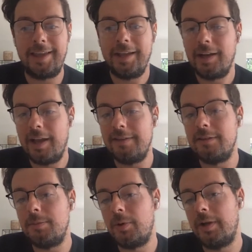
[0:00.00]
Again,
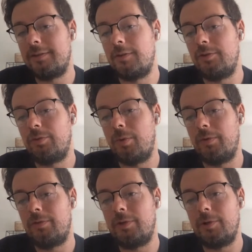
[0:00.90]
lazy boy, it's not
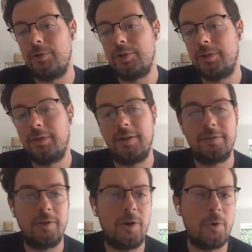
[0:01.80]
just one solution,
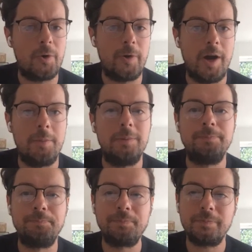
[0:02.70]
it's the whole
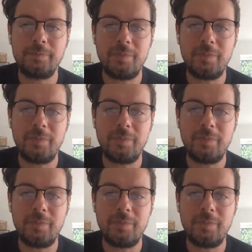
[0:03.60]
crop,